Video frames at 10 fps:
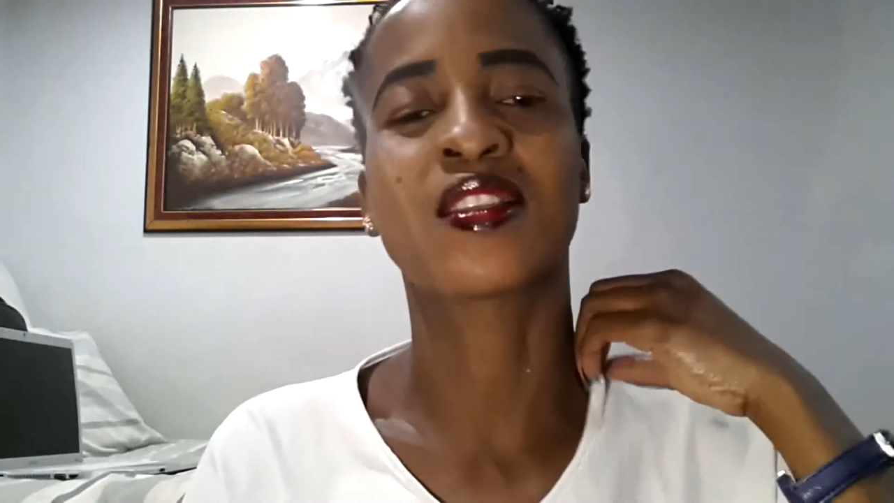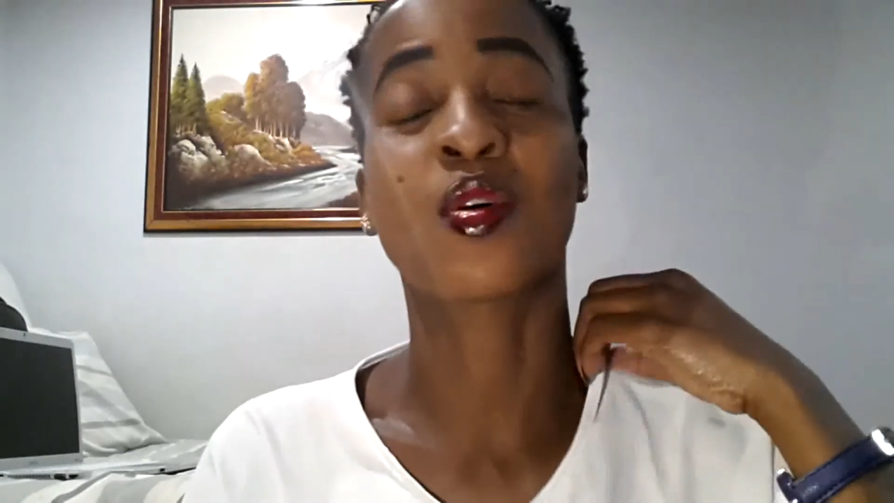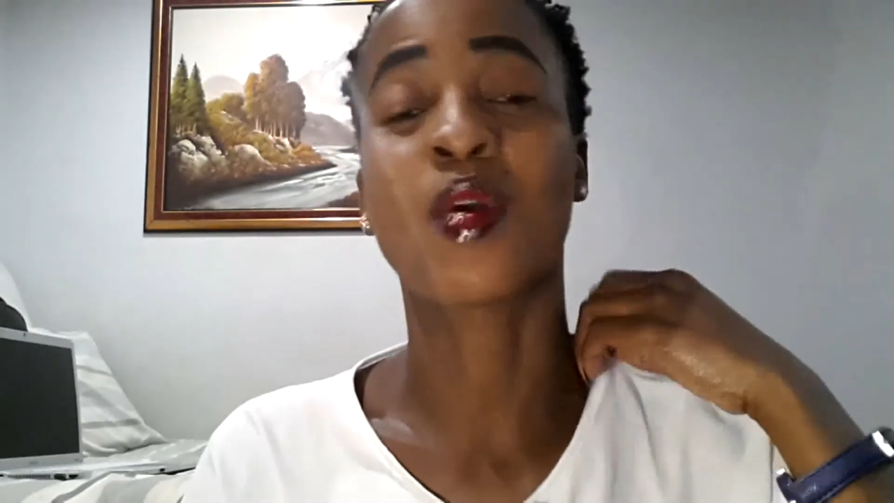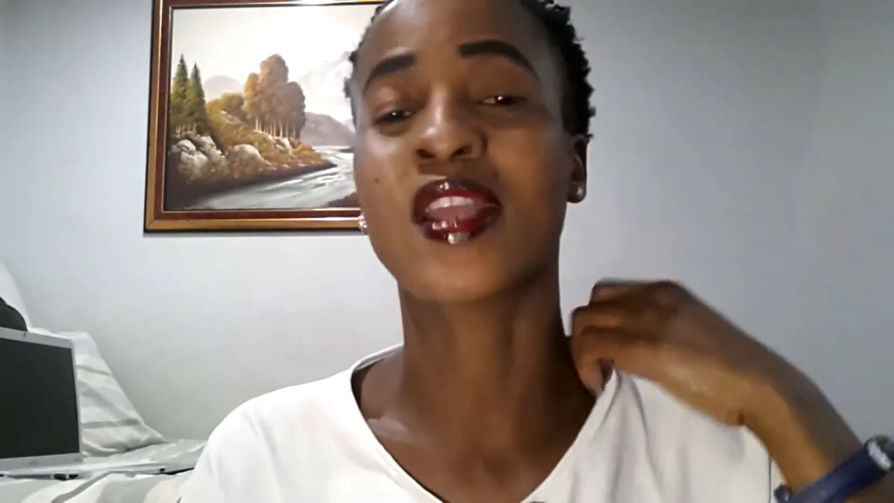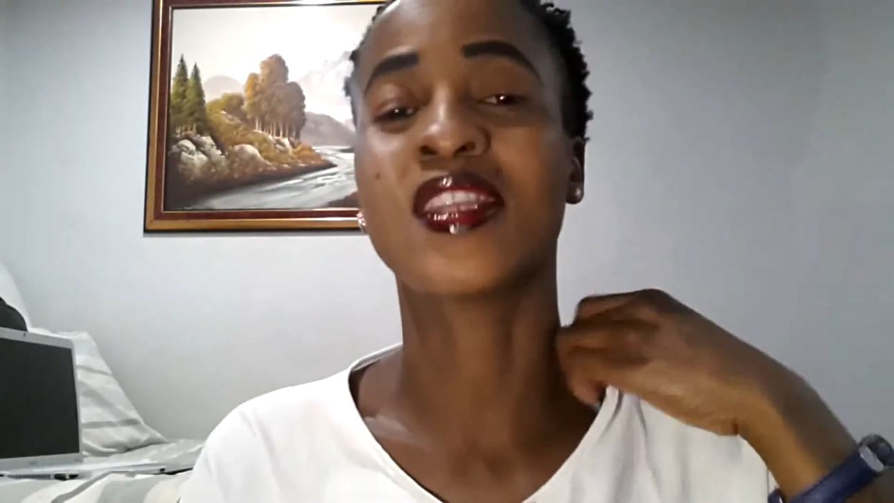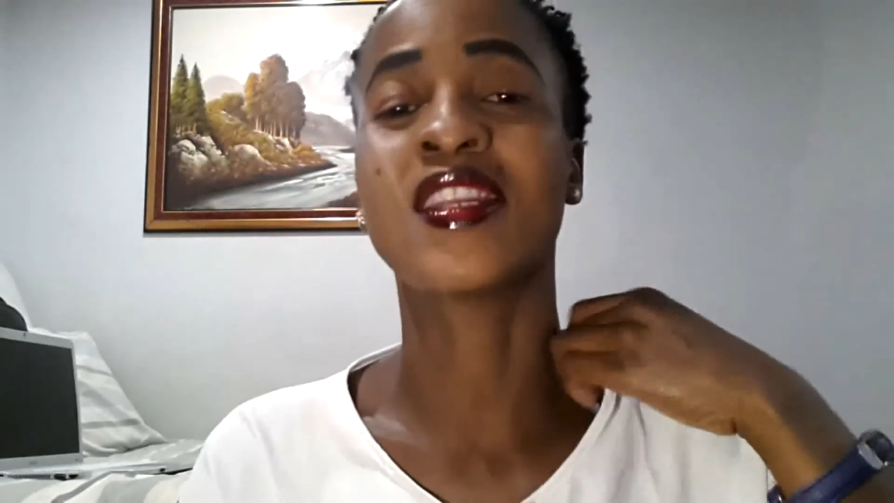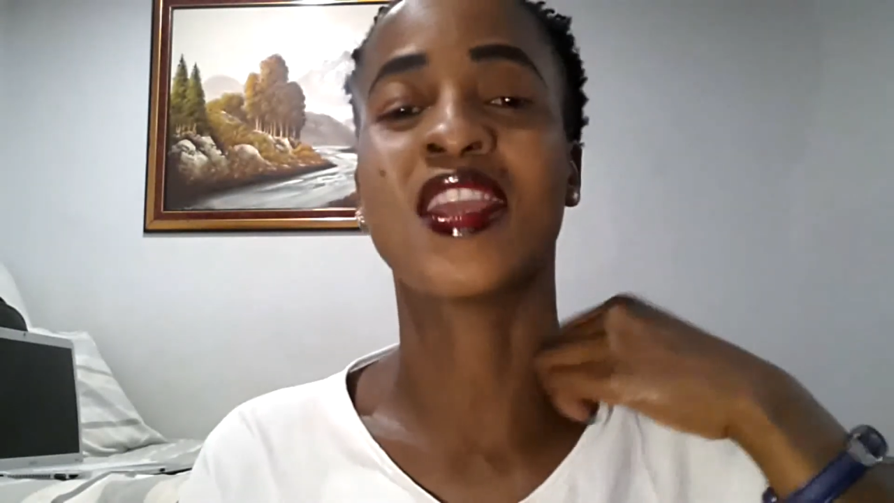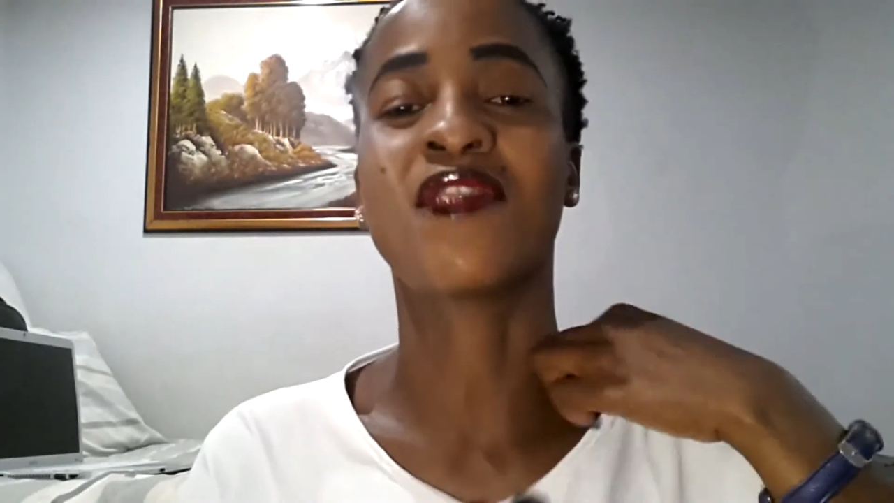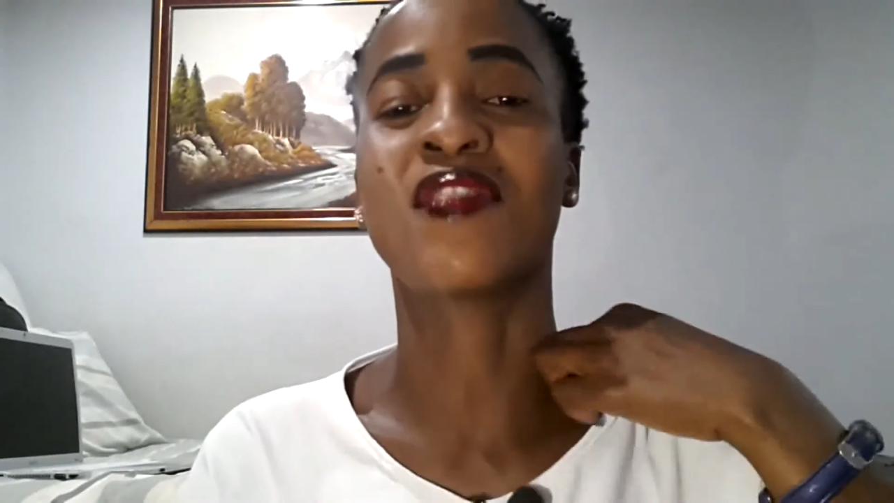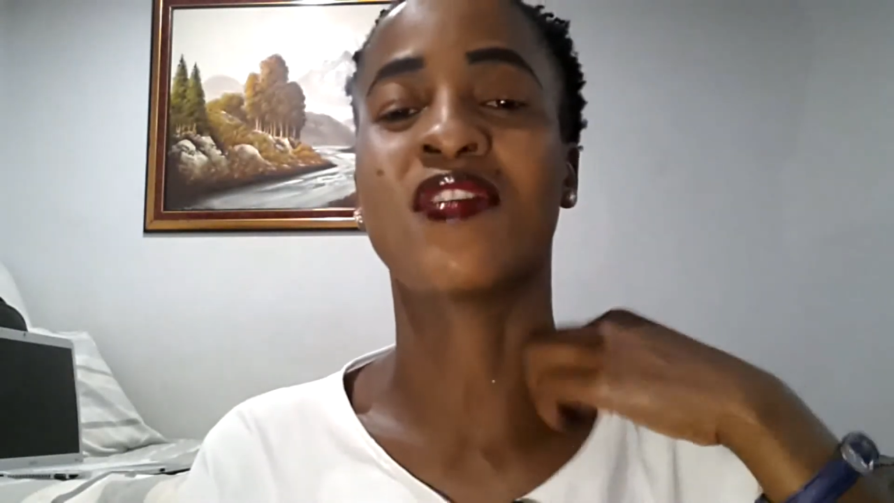so i didn't
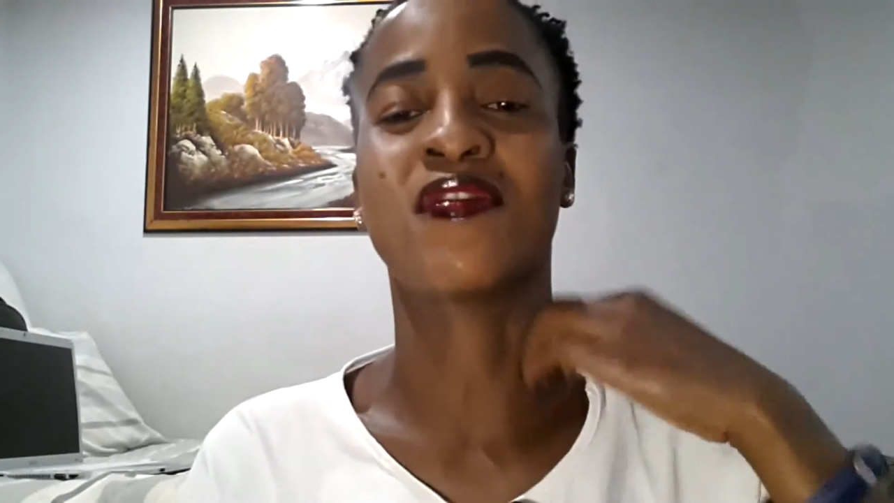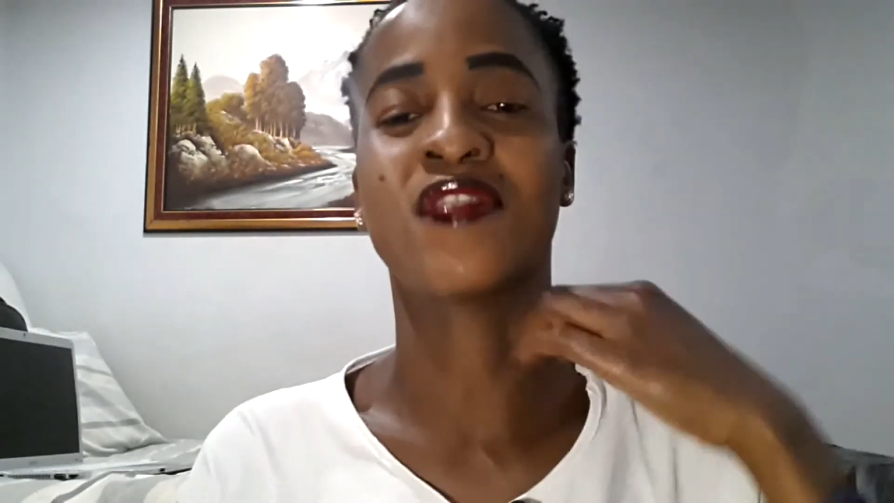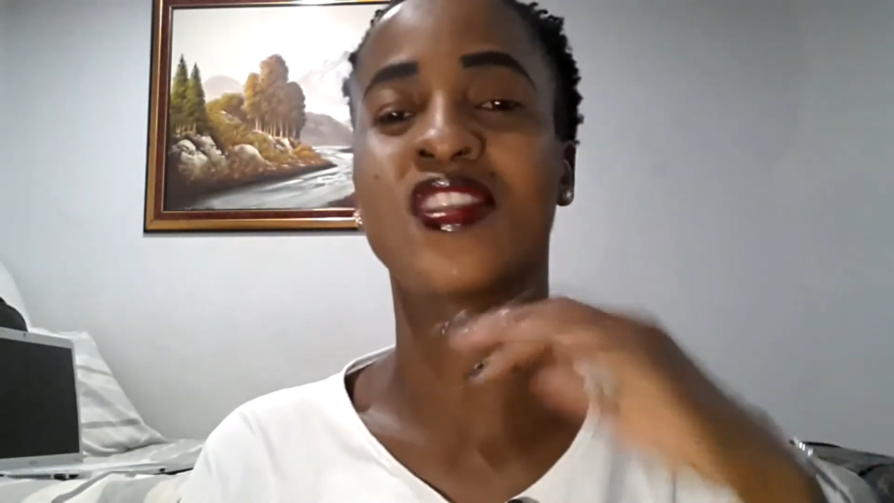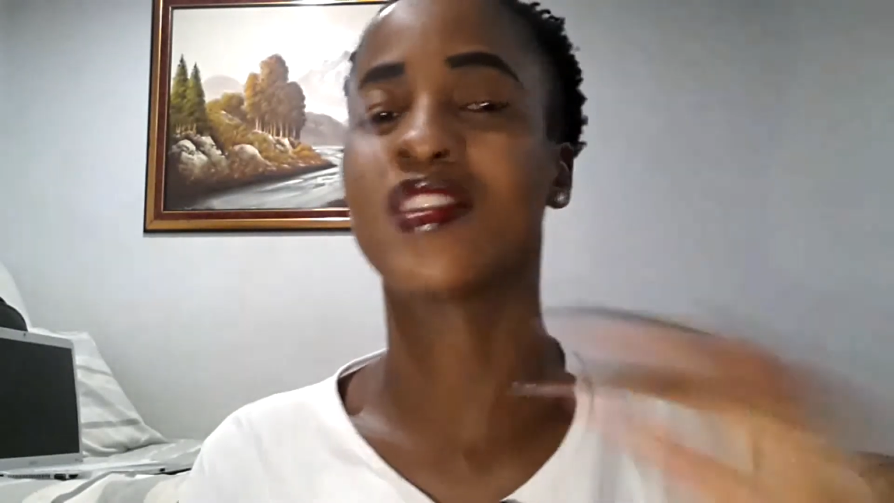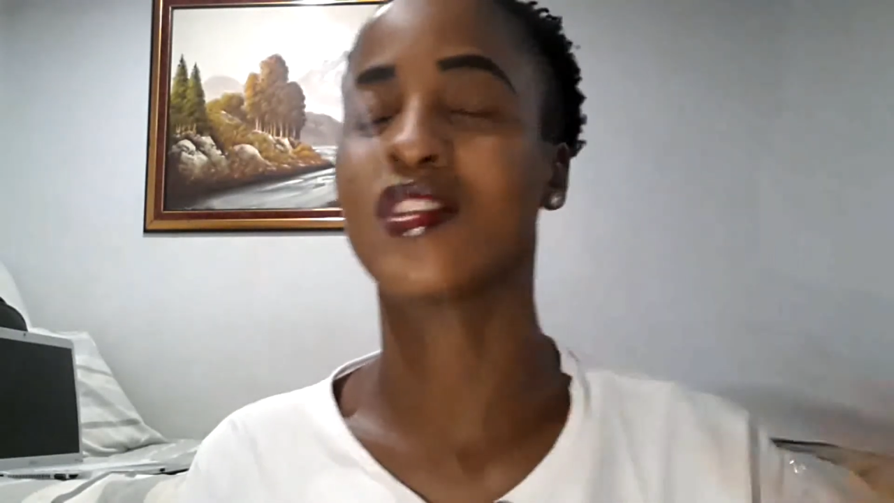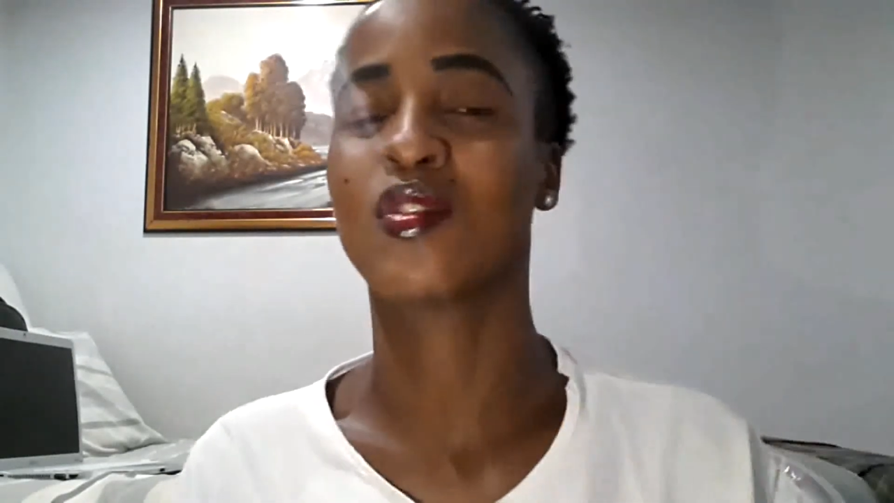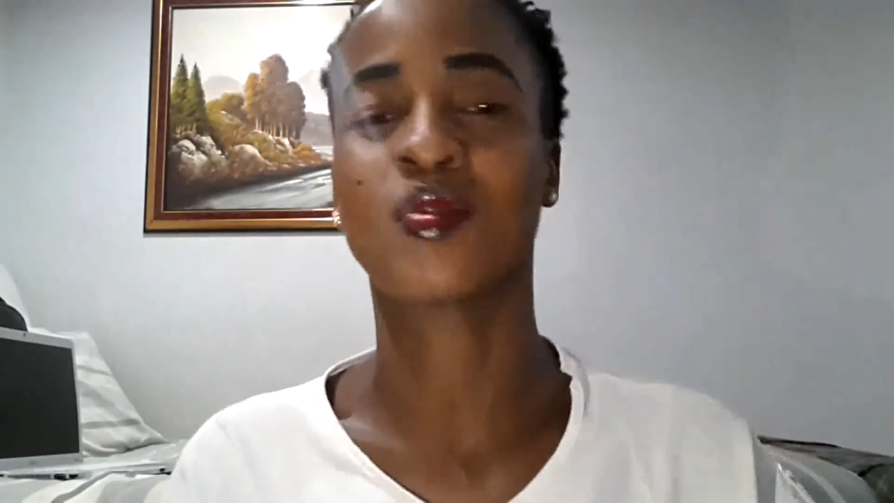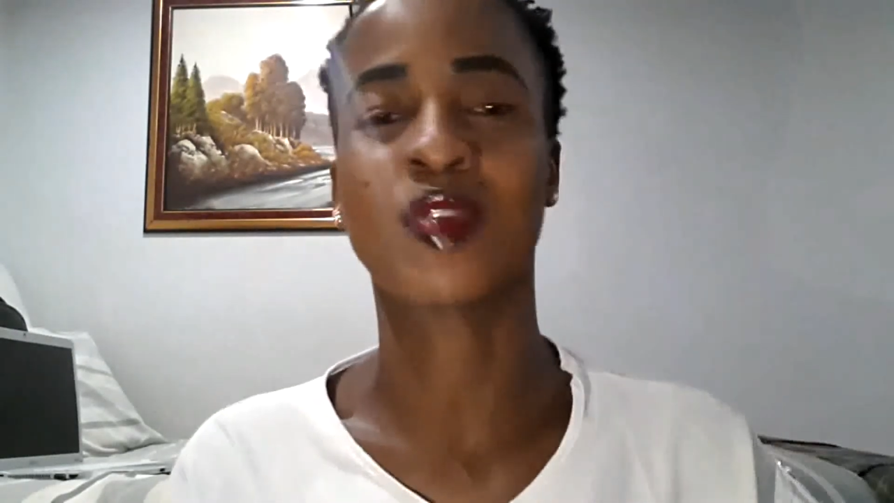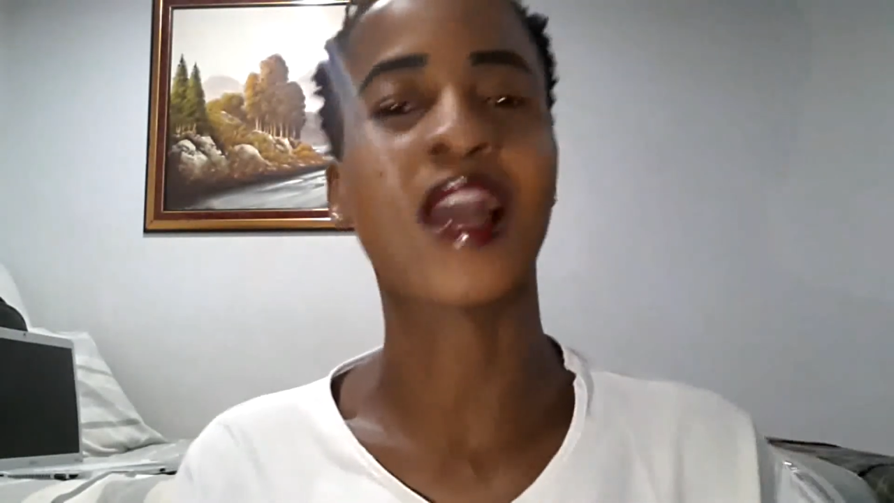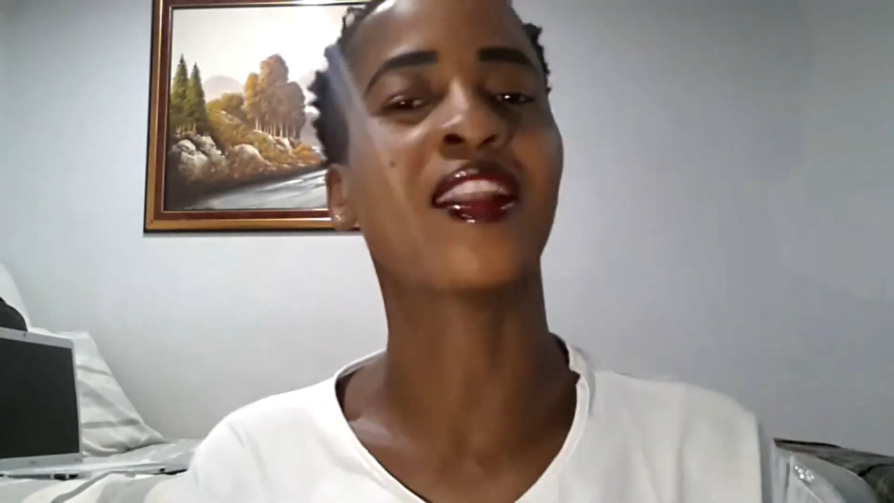have a video to